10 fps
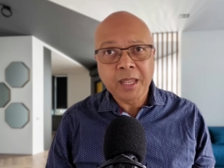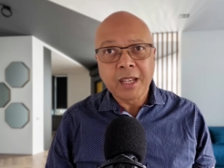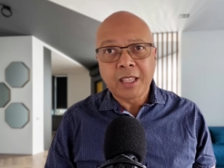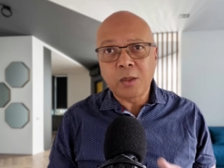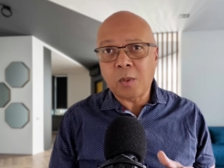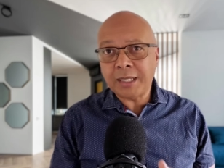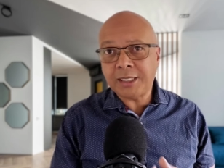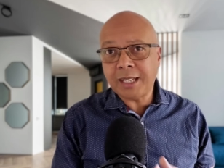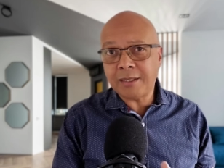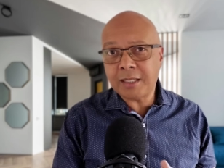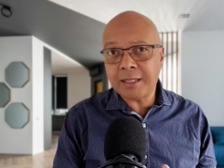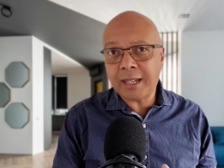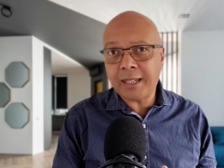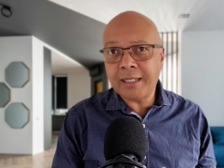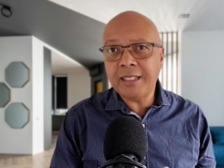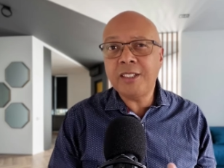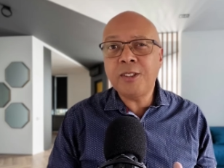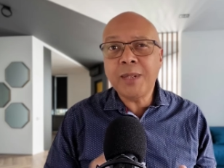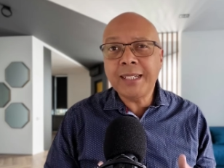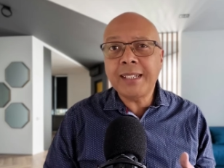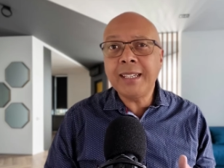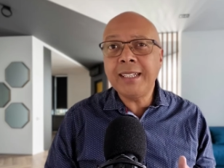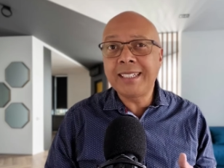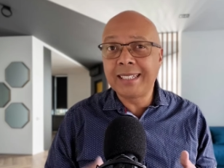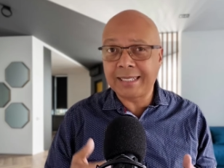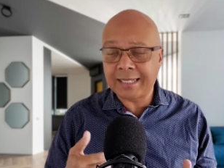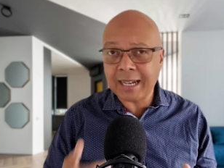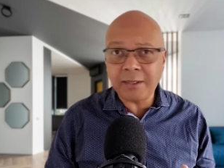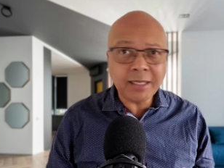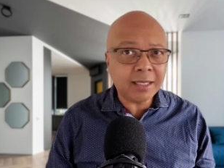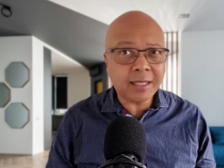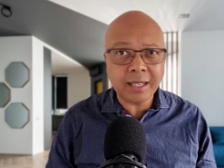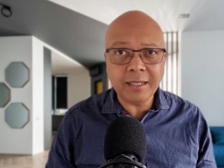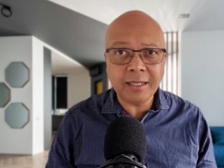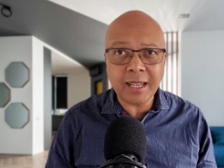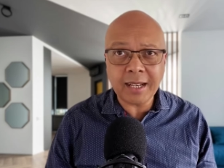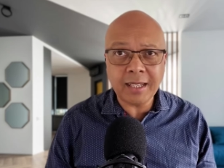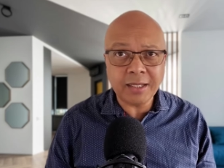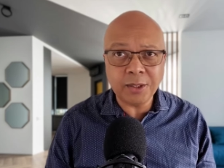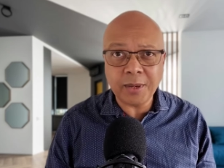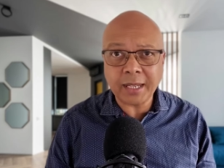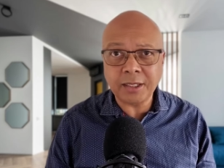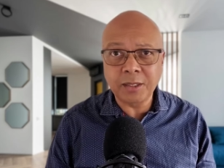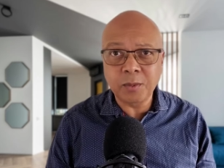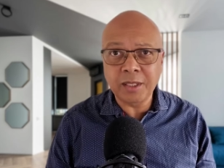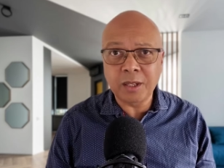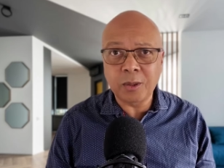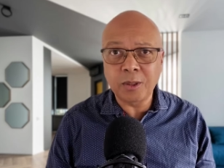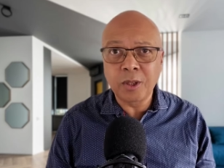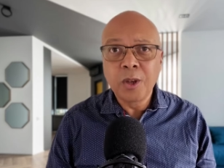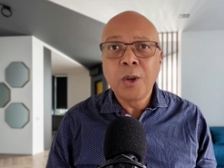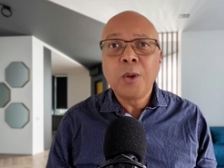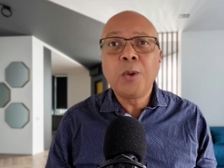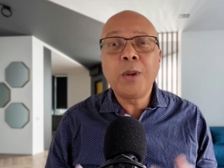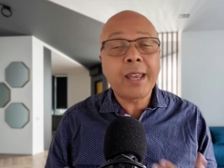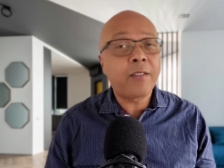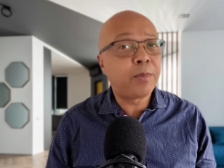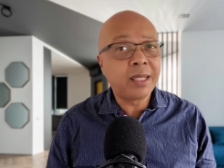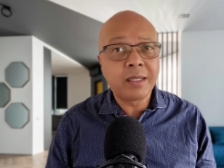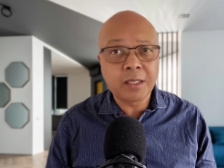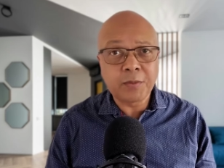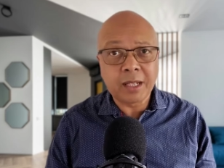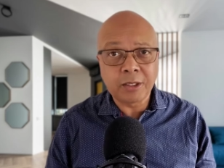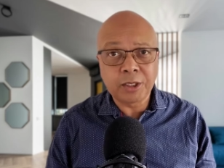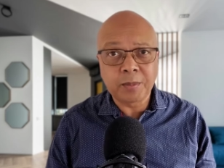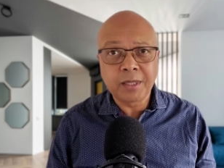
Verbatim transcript: The Watchtower Society strictly discourages in any interaction with those who have been disfellowshipped.